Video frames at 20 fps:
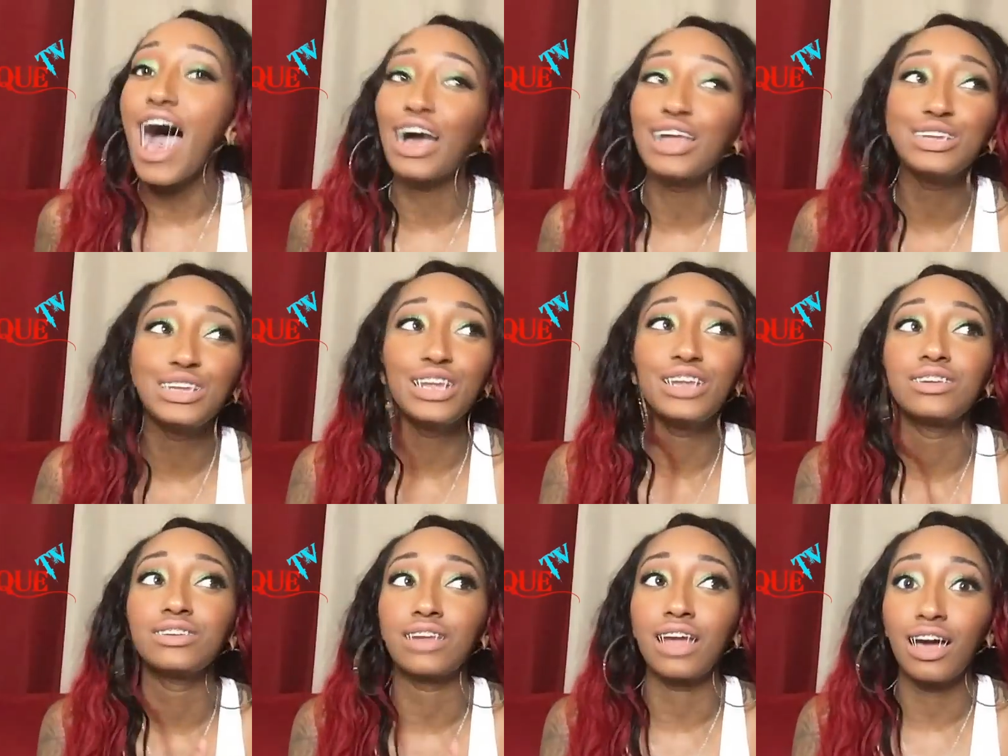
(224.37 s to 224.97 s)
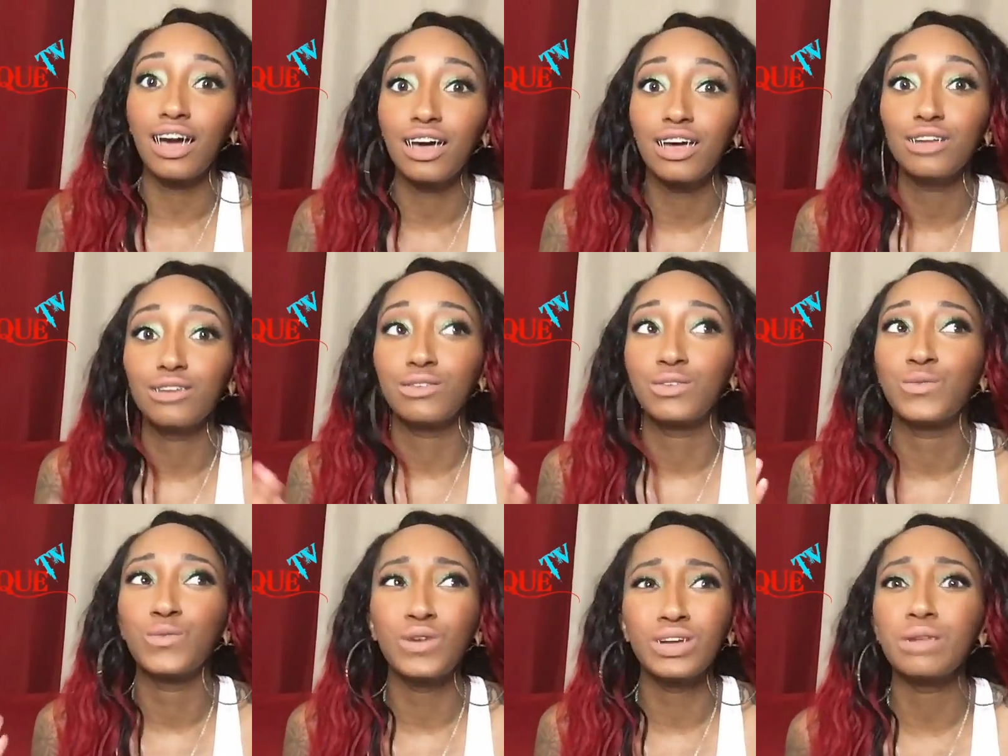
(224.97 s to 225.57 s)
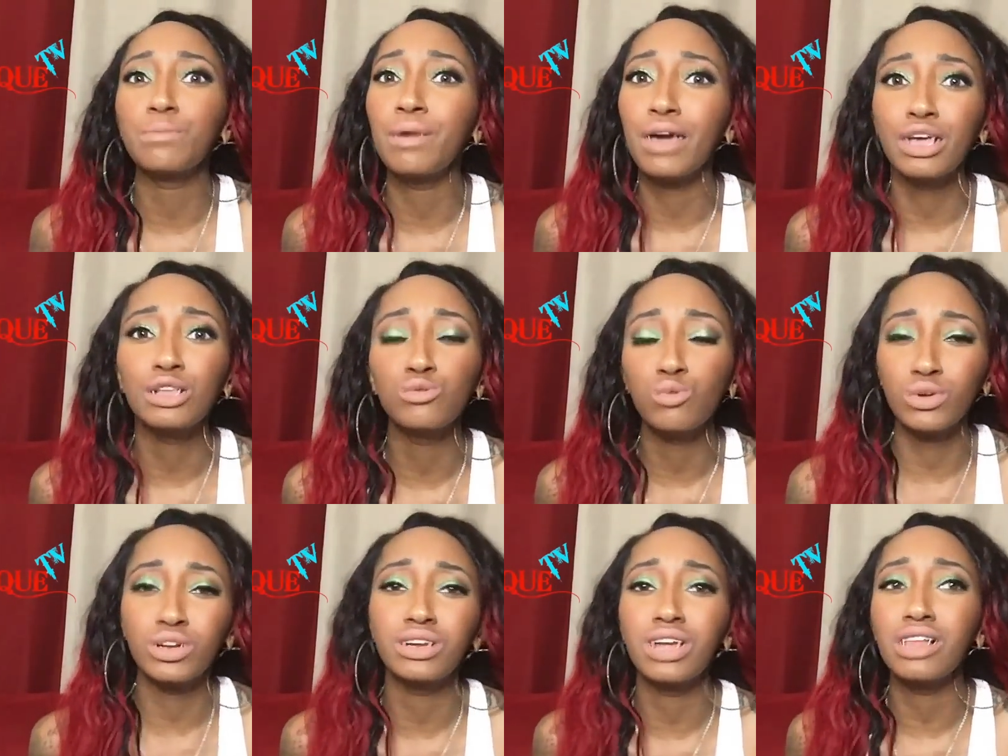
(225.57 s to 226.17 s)
I did not want to pay
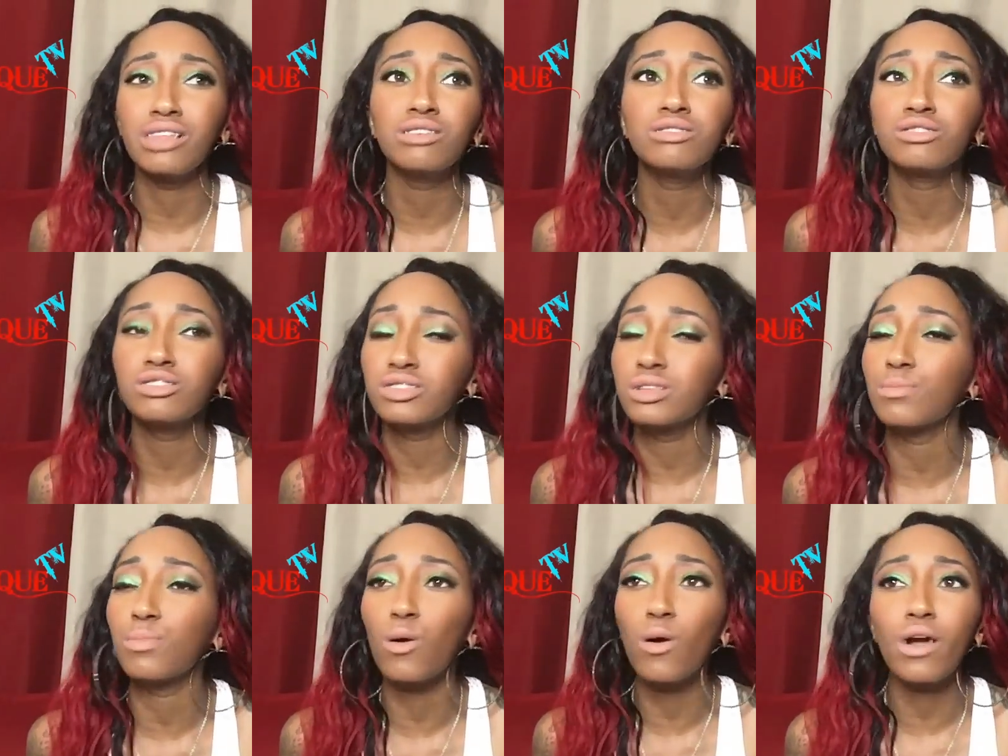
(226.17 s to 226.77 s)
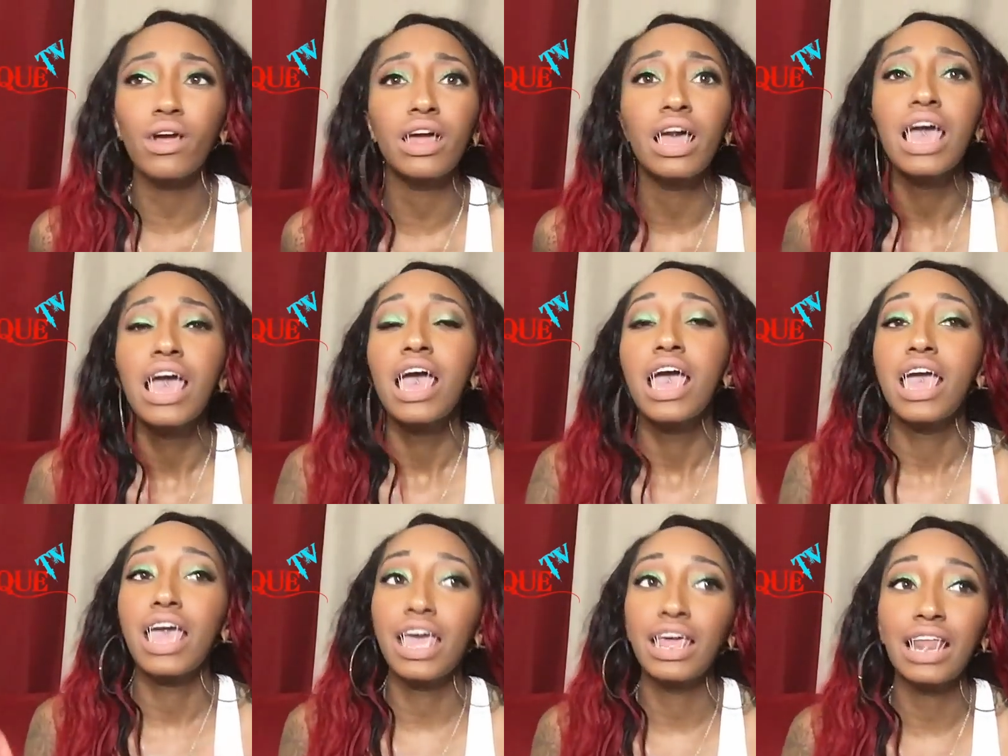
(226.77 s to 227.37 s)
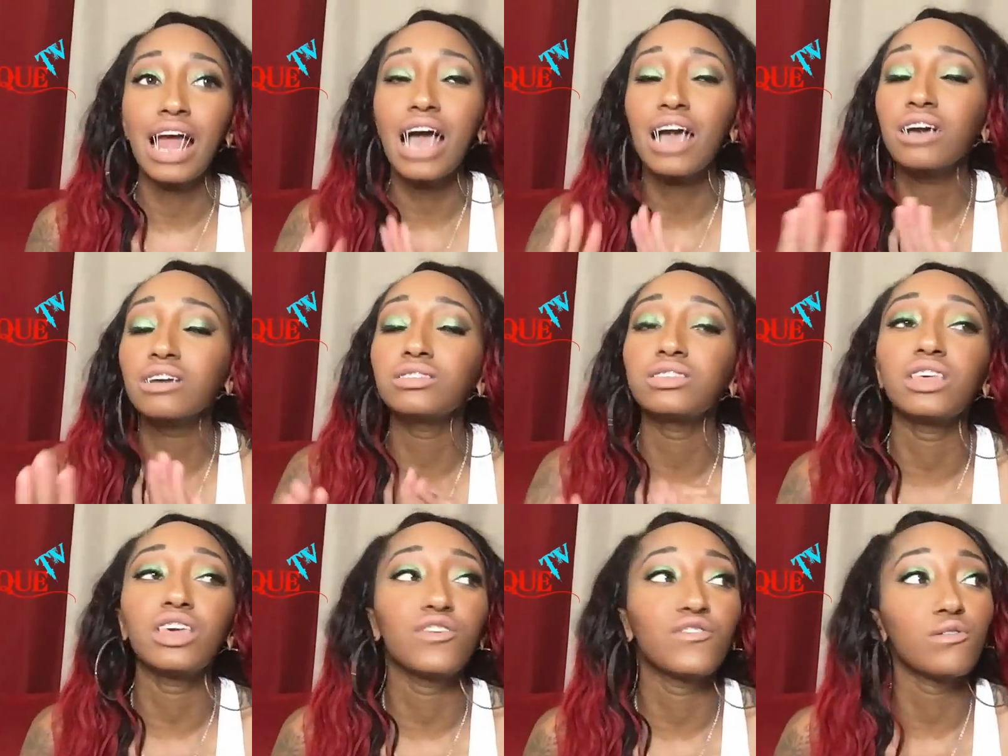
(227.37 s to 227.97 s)
twenty dollars just to park, and I could
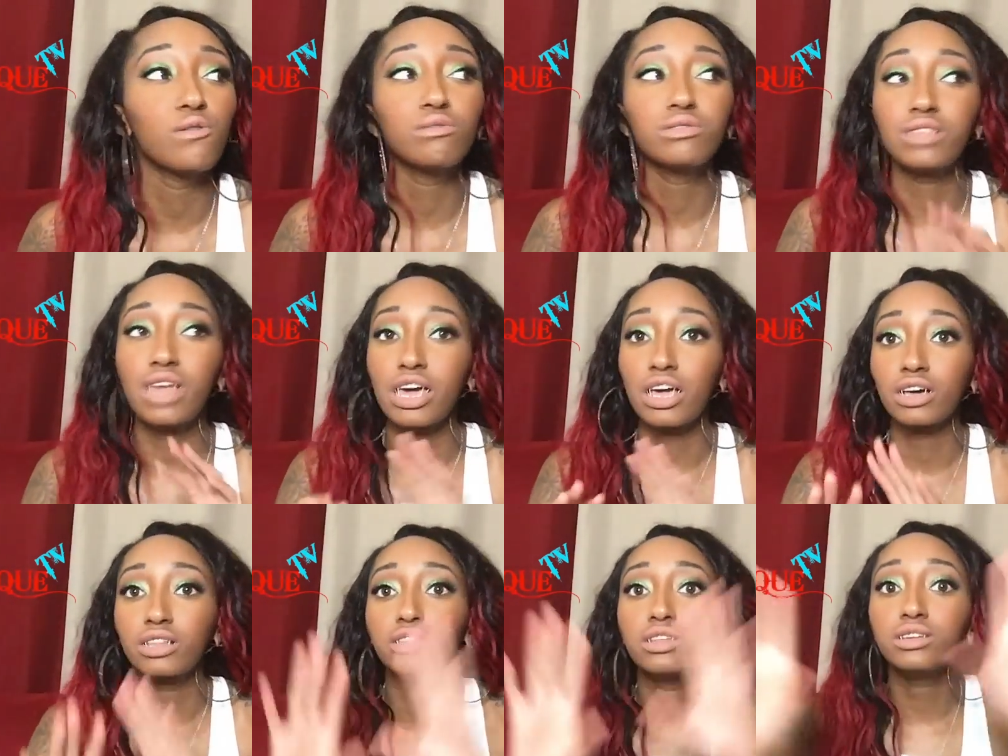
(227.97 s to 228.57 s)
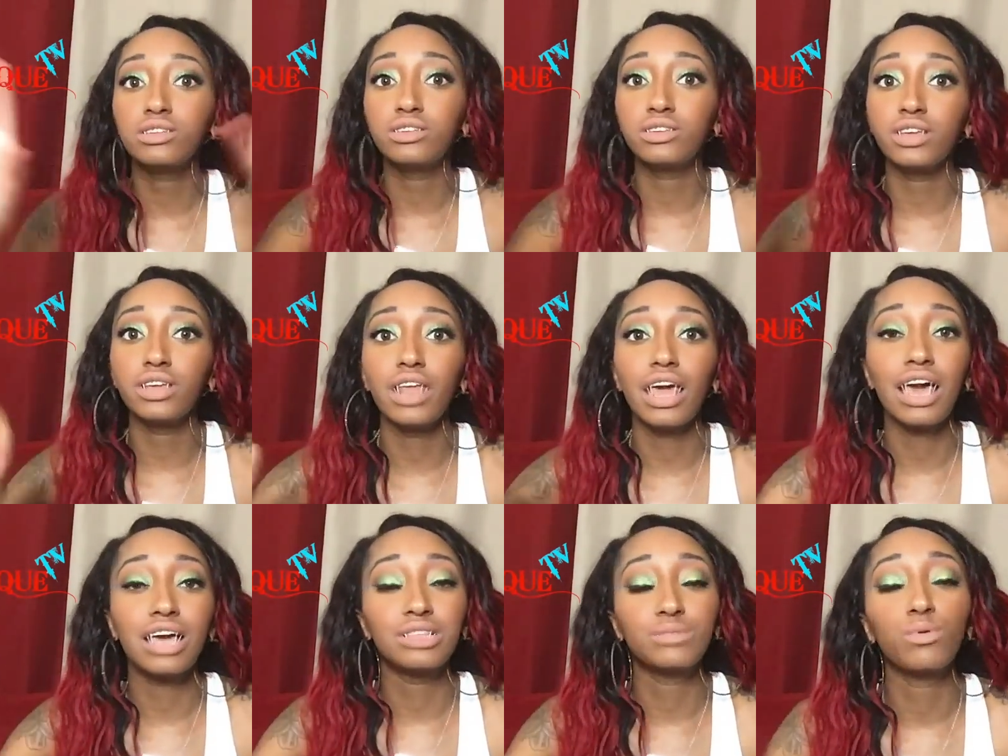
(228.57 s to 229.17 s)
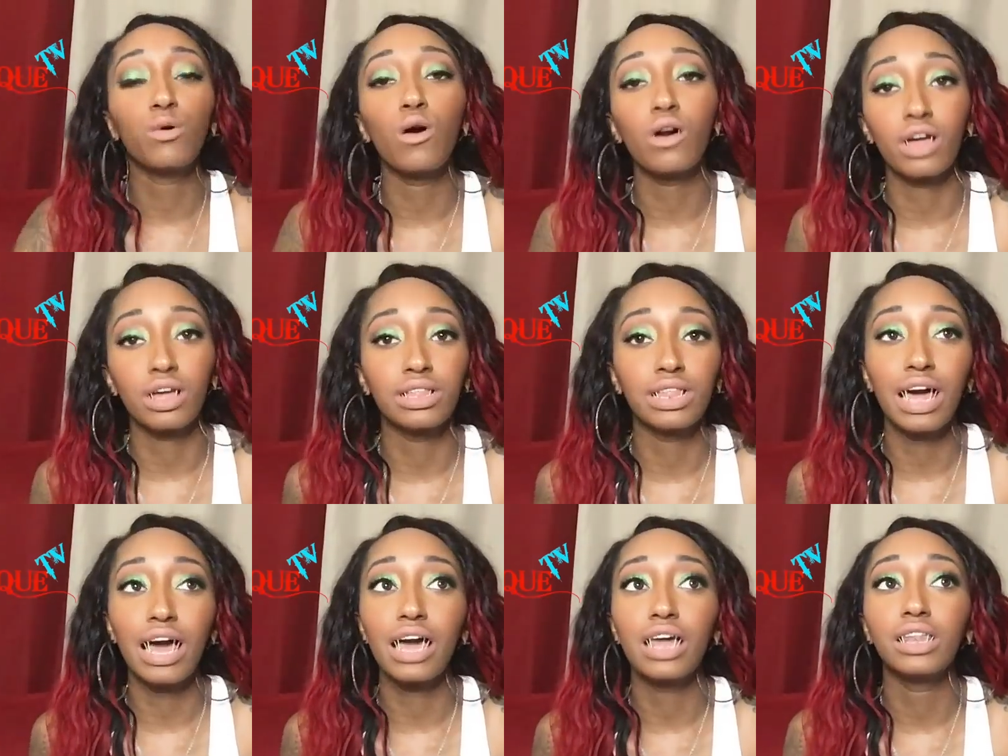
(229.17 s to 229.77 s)
see if it was like a legit ass parking
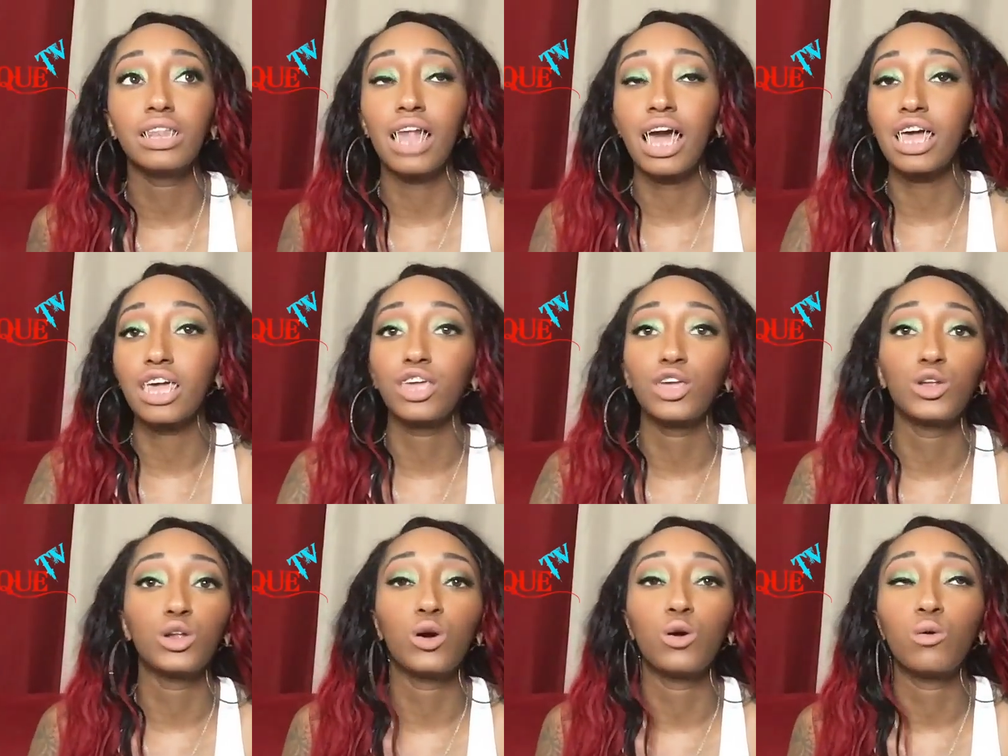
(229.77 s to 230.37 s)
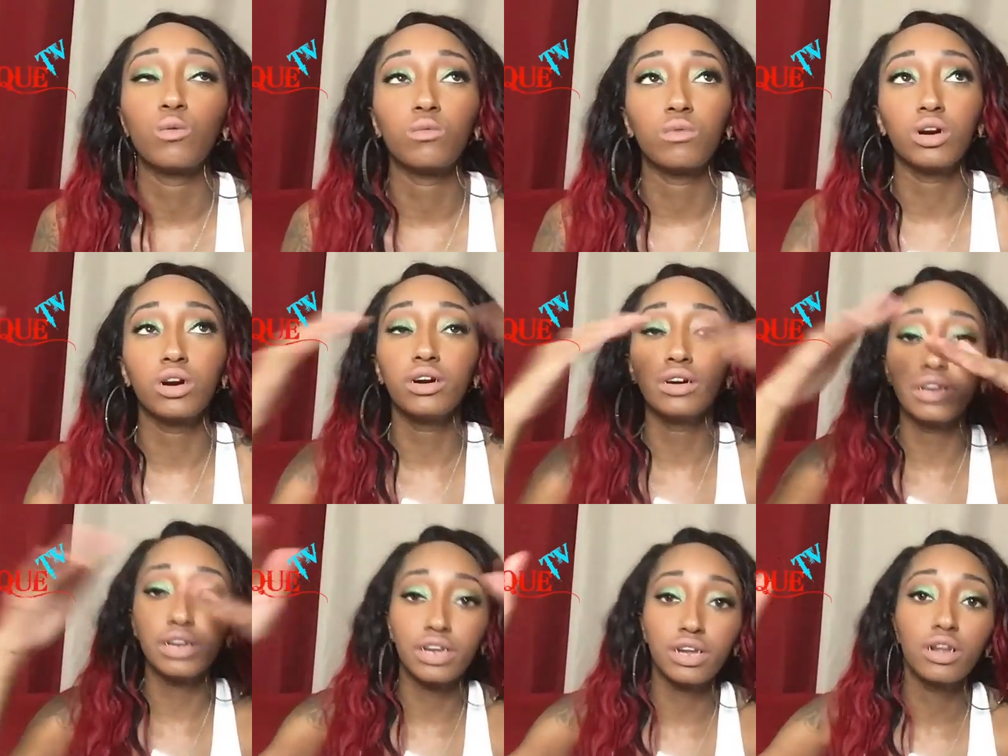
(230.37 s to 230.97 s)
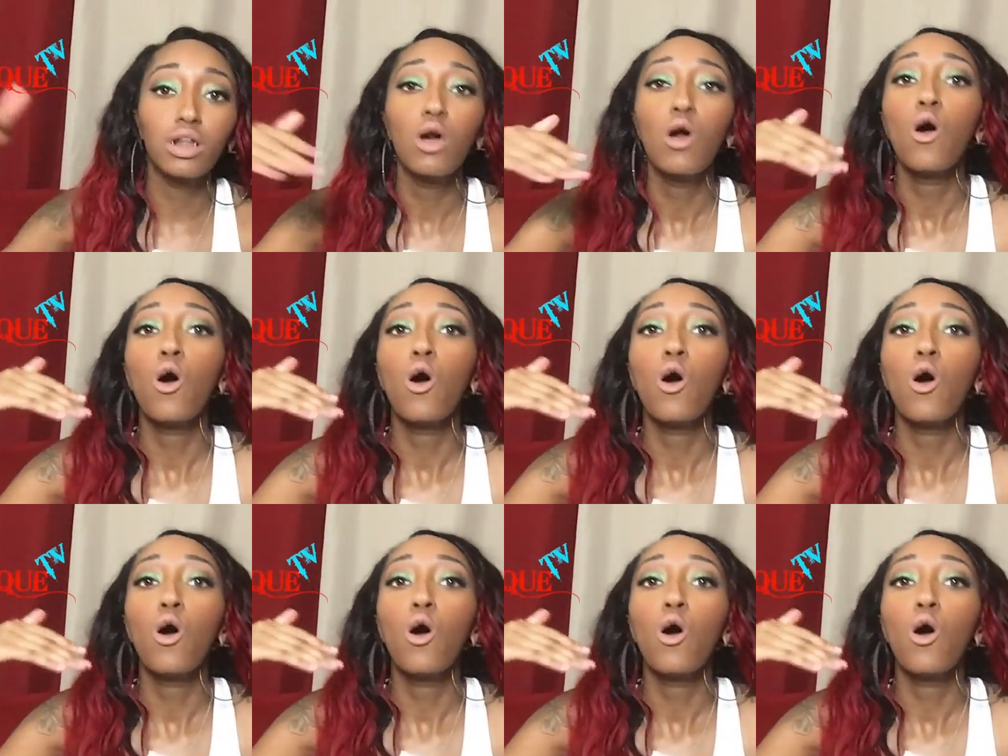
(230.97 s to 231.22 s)
lot, like you know, hooded,